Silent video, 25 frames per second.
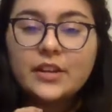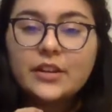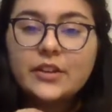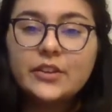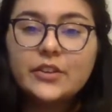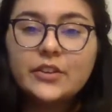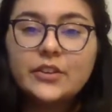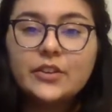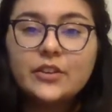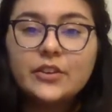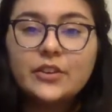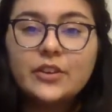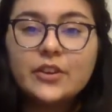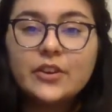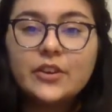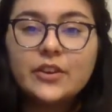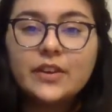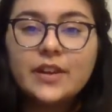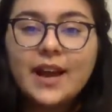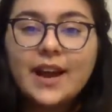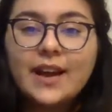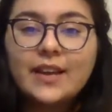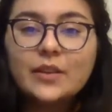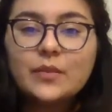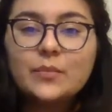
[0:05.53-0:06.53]
learn
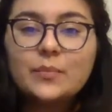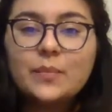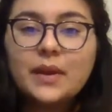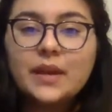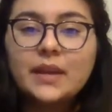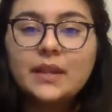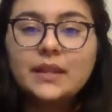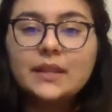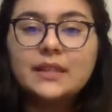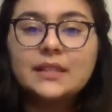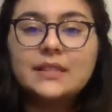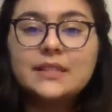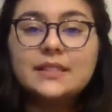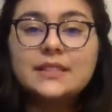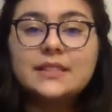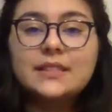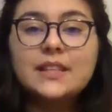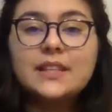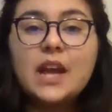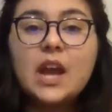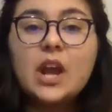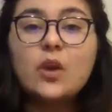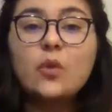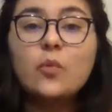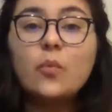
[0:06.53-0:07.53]
how to make these
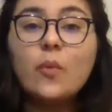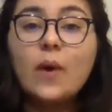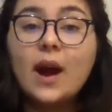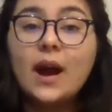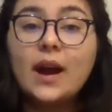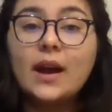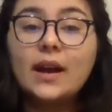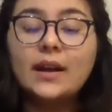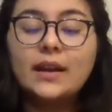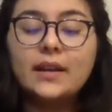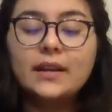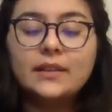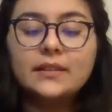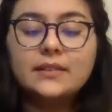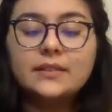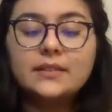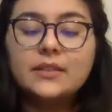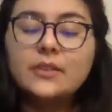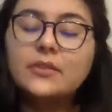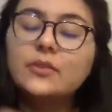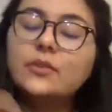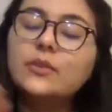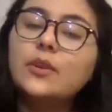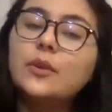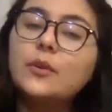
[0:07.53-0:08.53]
DIY
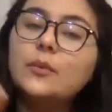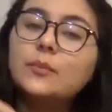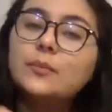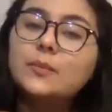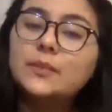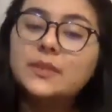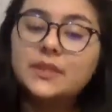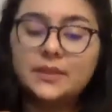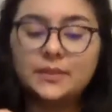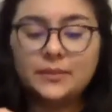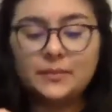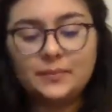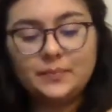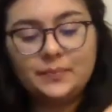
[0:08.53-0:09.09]
snow globes.